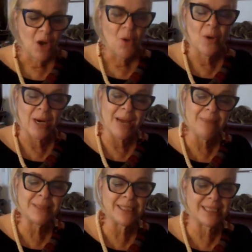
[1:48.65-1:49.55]
What
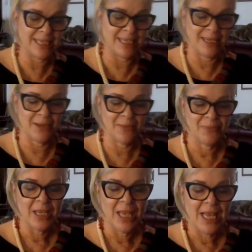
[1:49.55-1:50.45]
I'm saying
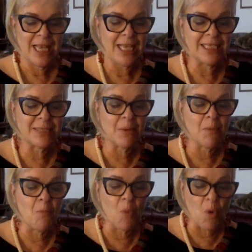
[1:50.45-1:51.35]
is
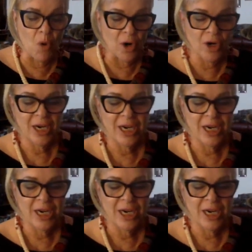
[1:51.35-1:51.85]
more.